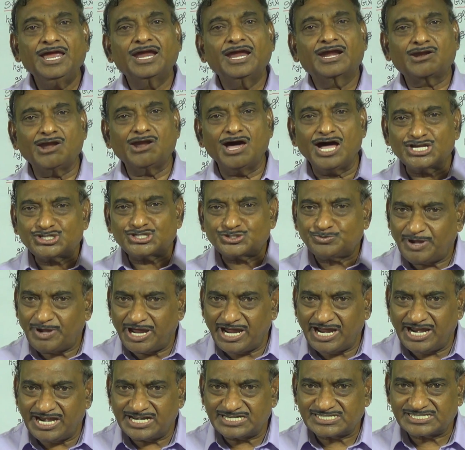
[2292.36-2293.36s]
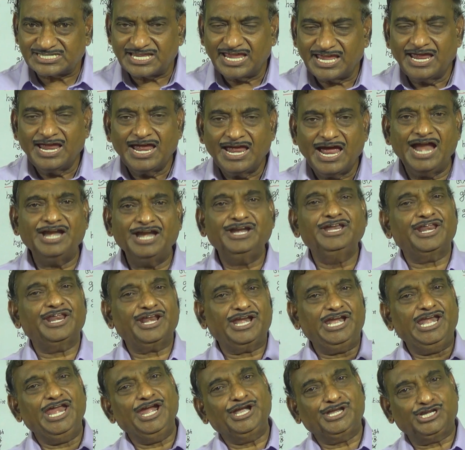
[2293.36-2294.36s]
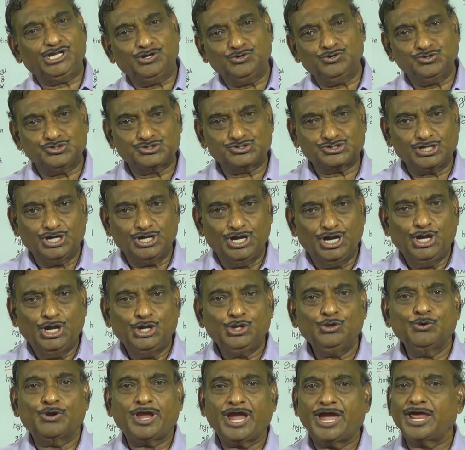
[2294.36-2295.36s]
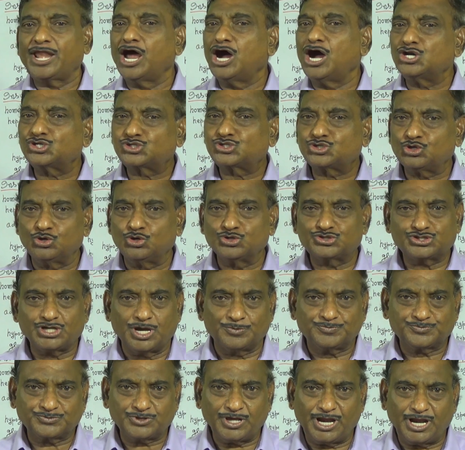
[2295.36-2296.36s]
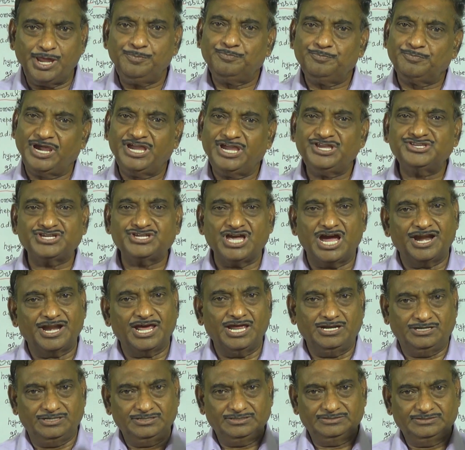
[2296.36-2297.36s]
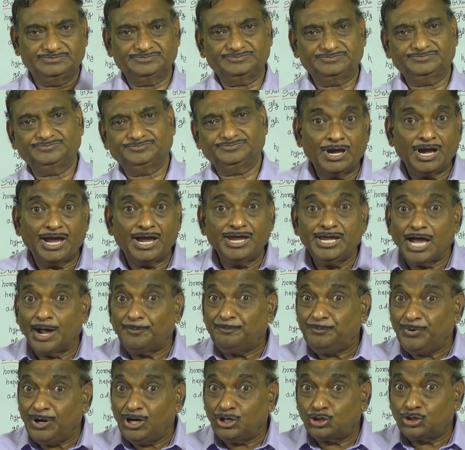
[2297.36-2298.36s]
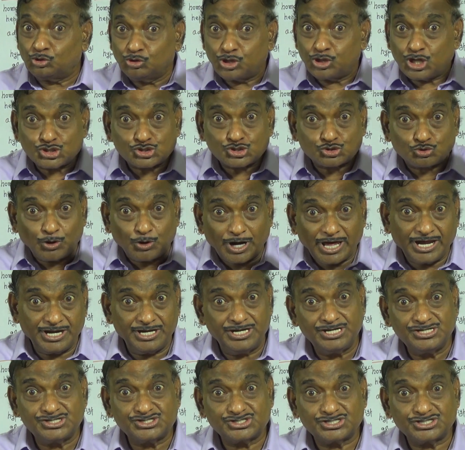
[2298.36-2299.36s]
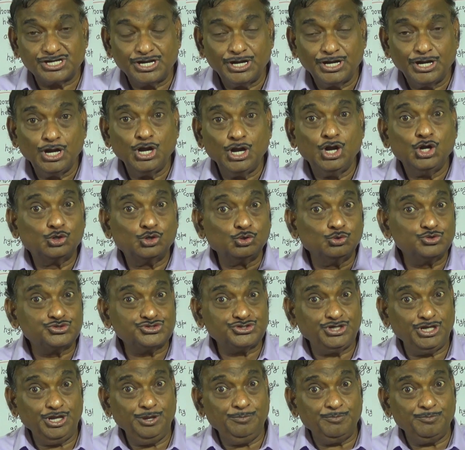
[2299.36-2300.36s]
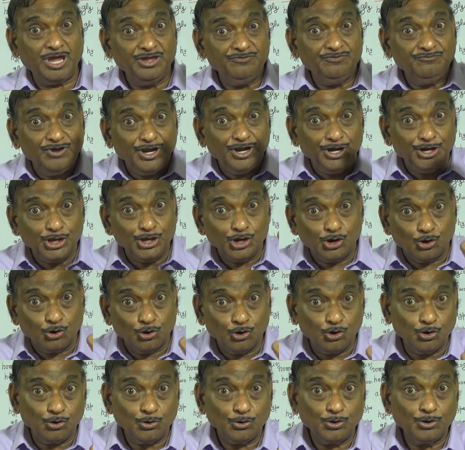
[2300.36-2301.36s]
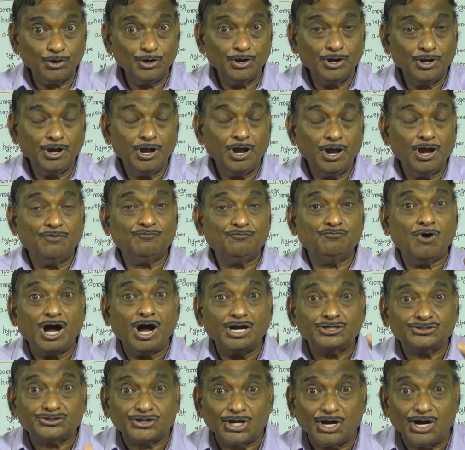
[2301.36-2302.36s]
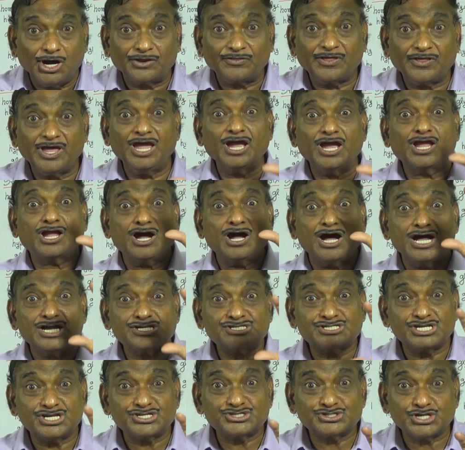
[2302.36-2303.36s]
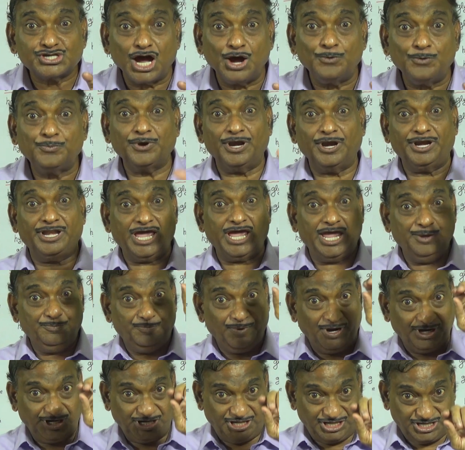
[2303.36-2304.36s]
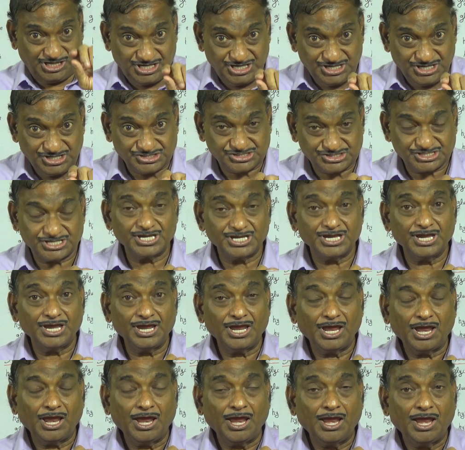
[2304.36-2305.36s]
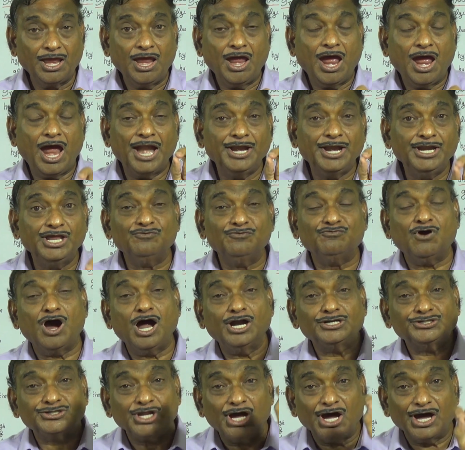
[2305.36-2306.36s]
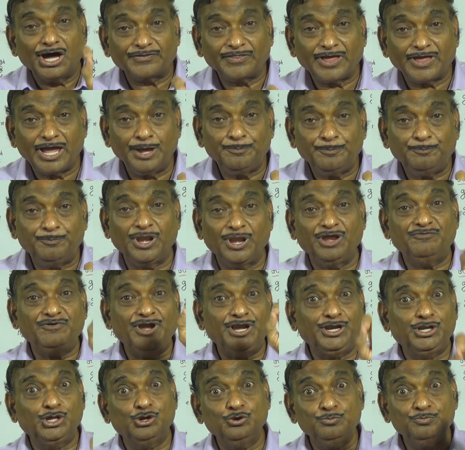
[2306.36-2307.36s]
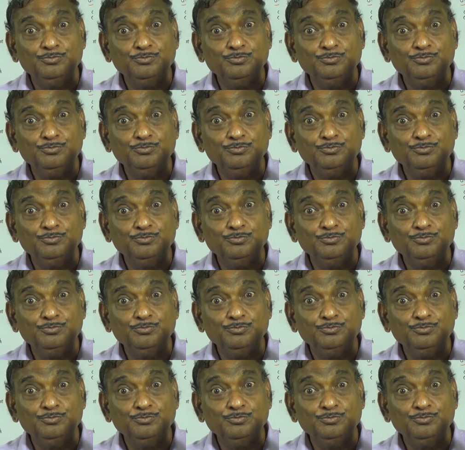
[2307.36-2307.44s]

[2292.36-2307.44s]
classmates and relatives. You can also subscribe my channel. I appeal to the students to see my video, what are the causes of diabetes and what are the preventive